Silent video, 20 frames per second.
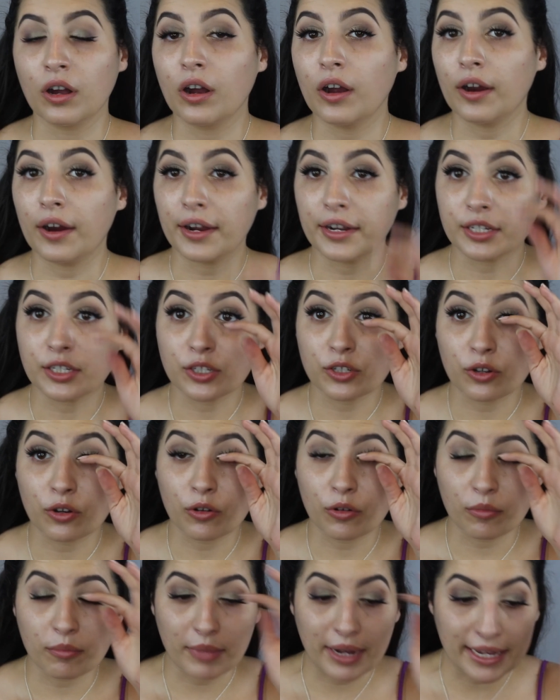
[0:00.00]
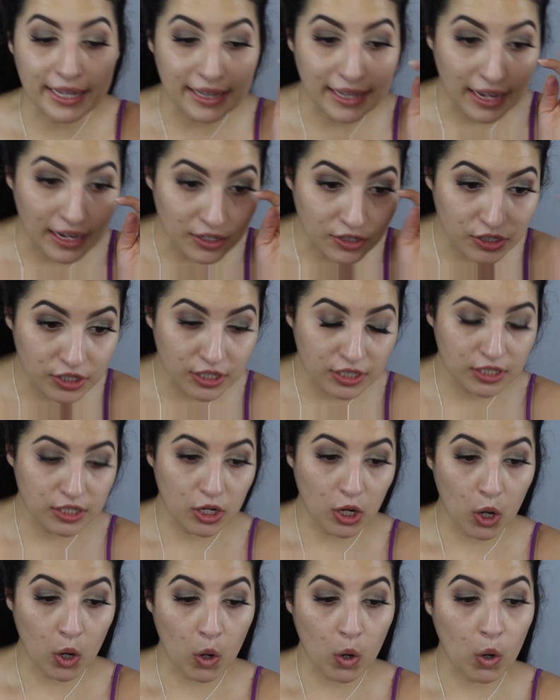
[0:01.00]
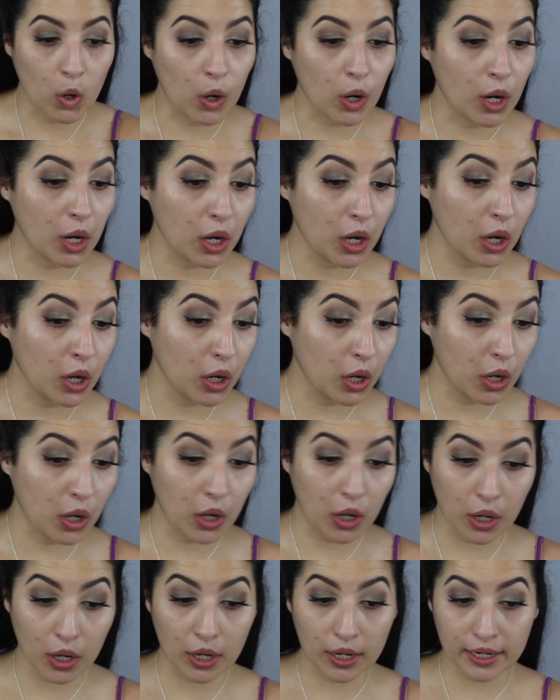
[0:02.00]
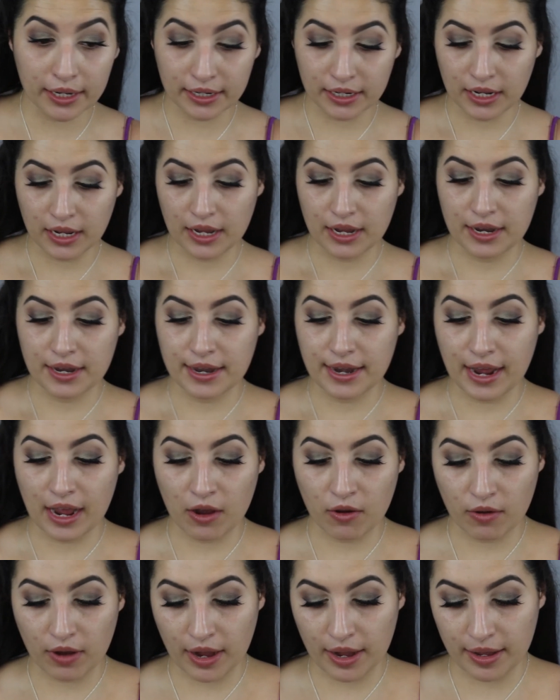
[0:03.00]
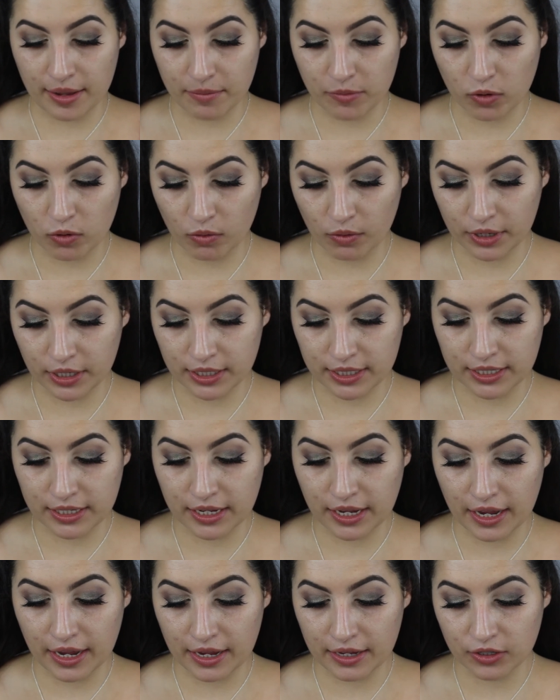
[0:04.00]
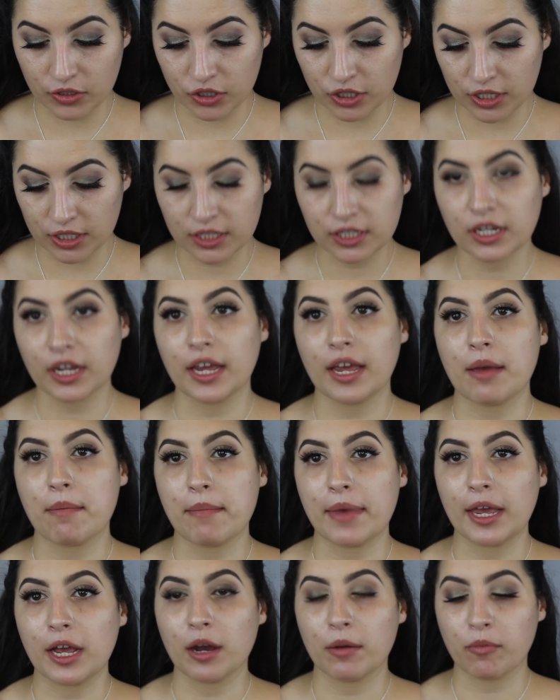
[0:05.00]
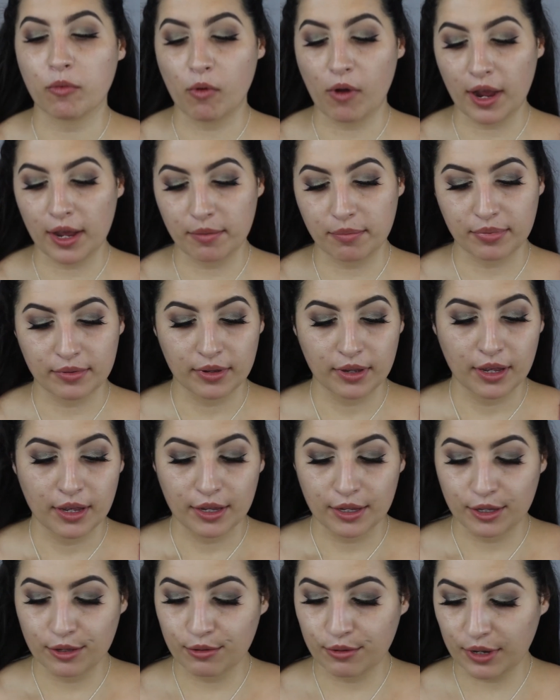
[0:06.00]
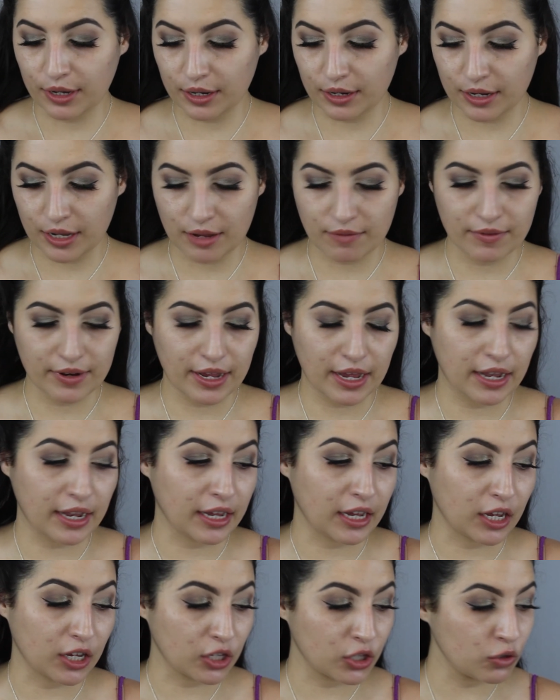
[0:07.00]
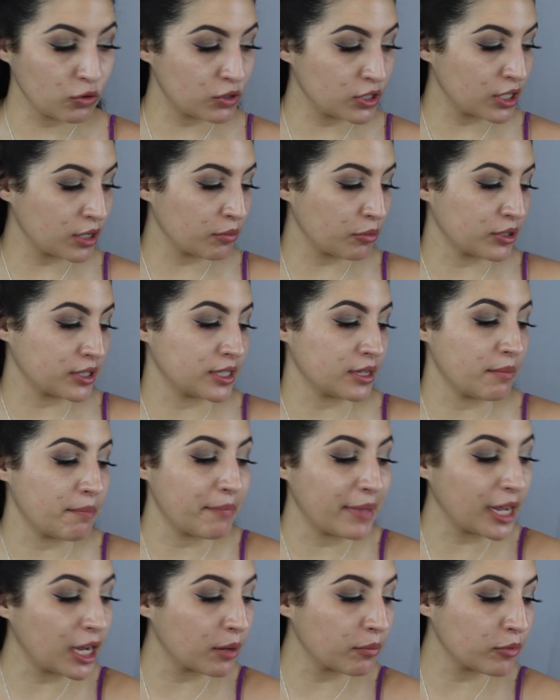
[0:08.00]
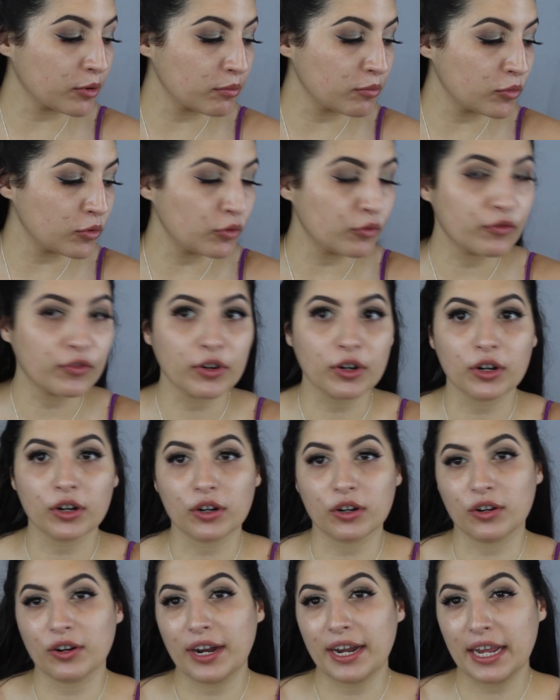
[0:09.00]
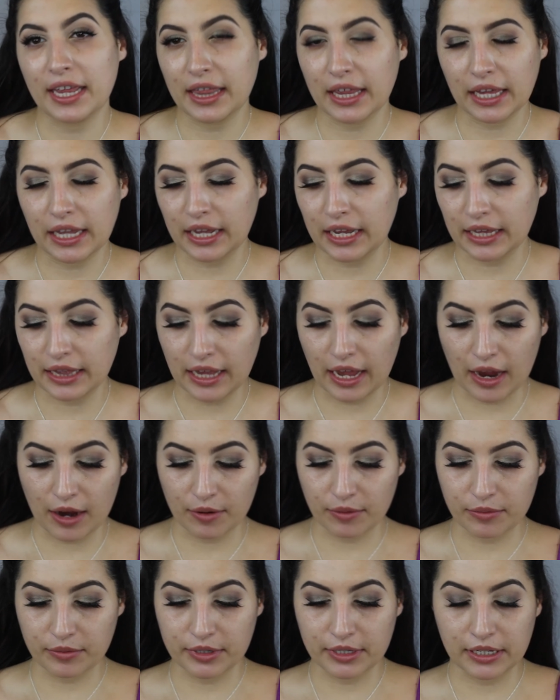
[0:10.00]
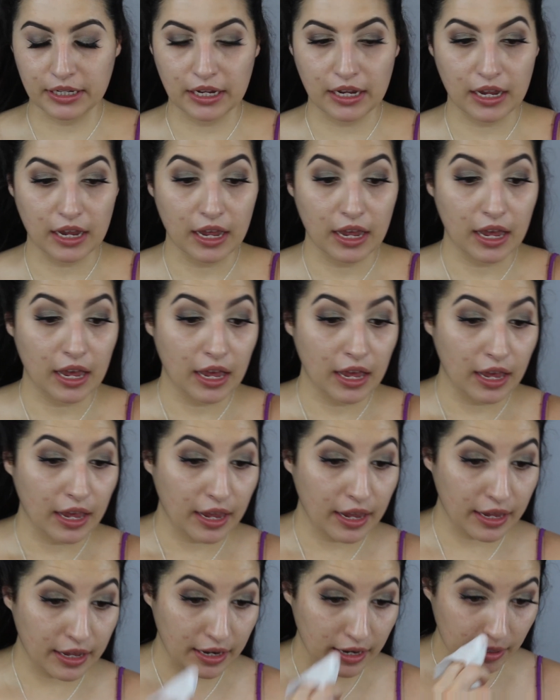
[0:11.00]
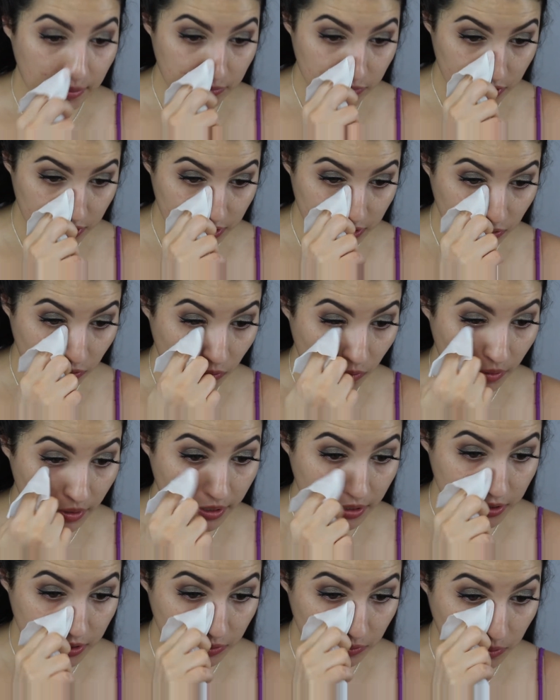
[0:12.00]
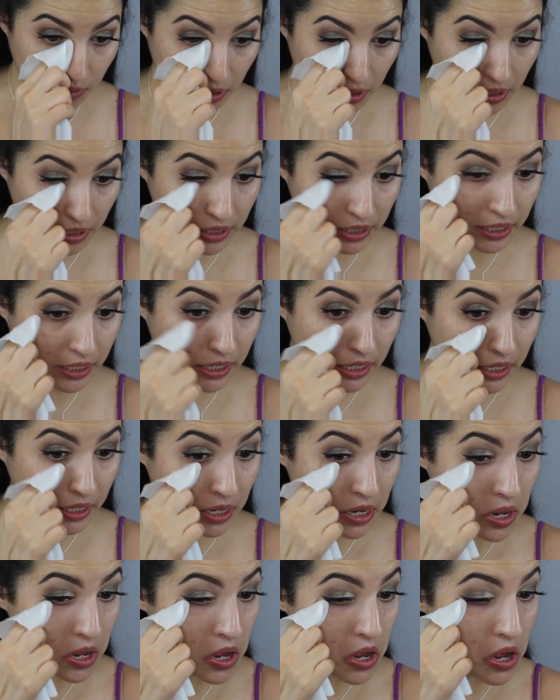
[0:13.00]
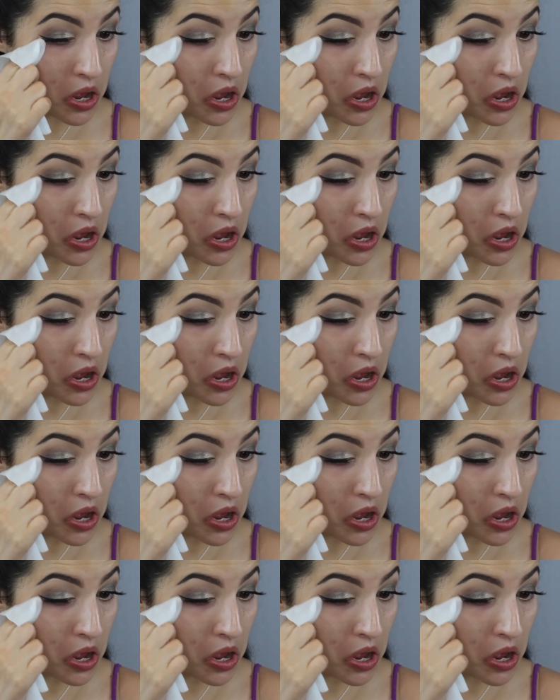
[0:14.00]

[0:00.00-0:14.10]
All right, so my lashes are on. Now I'm going to get just a makeup wipe. You can even get like a Q-tip with some makeup remover or anything like that, really. And I'm just going to clean